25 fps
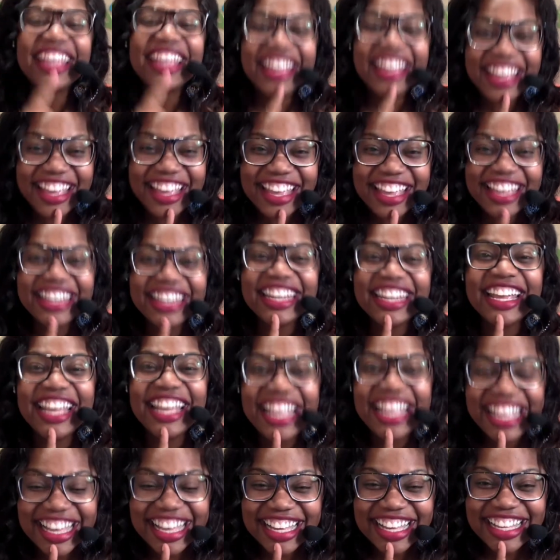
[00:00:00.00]
It
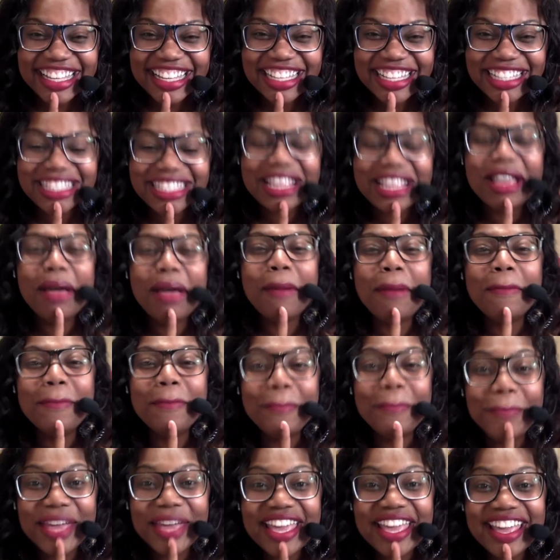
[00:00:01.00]
is
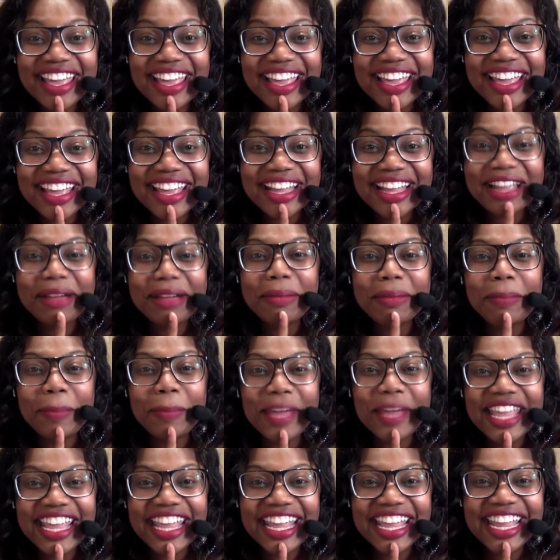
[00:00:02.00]
big
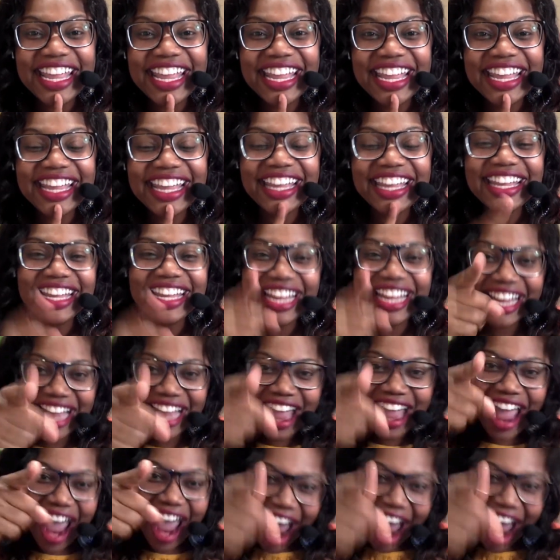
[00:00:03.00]
P.